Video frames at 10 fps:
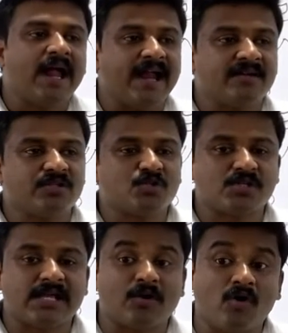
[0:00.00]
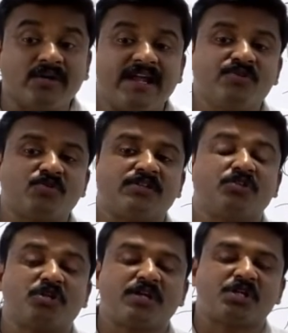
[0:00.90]
and this is an organized
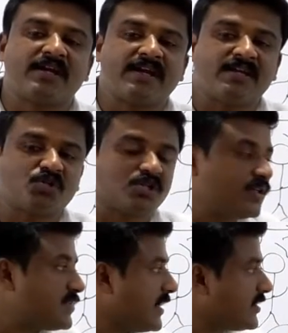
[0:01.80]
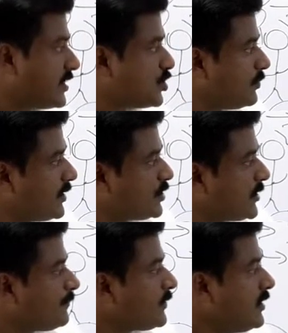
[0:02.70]
agitation against this untouchability.